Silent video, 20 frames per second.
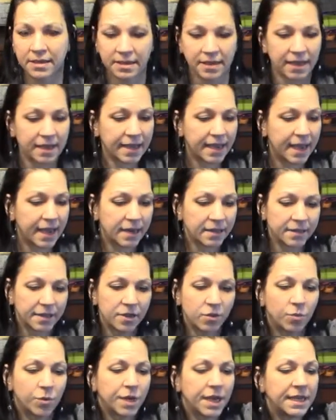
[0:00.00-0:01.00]
I add a
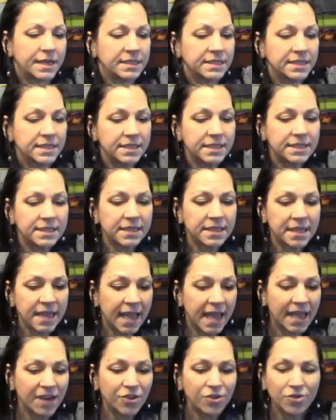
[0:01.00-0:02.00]
little when I need it.
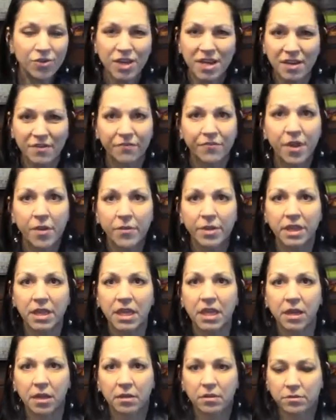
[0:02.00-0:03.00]
And you need very
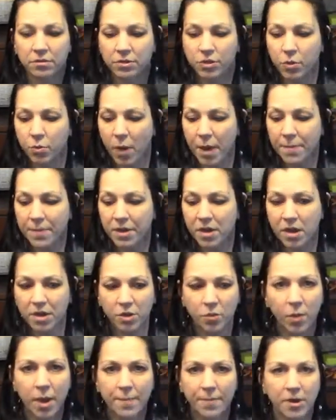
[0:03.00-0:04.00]
little. You wipe it on,
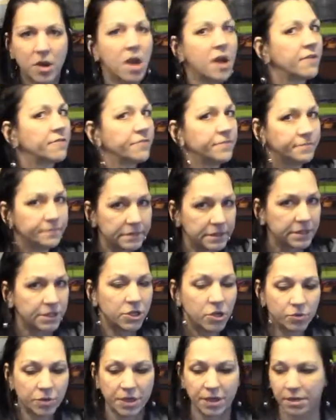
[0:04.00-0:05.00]
you wipe it off. You
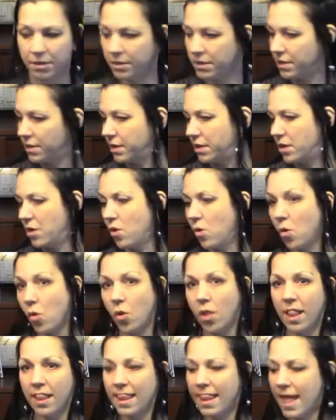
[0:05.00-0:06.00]
don't need a, a
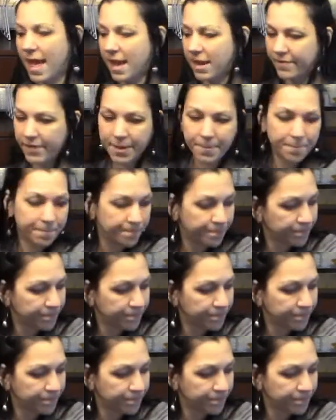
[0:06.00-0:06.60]
whole lot of it.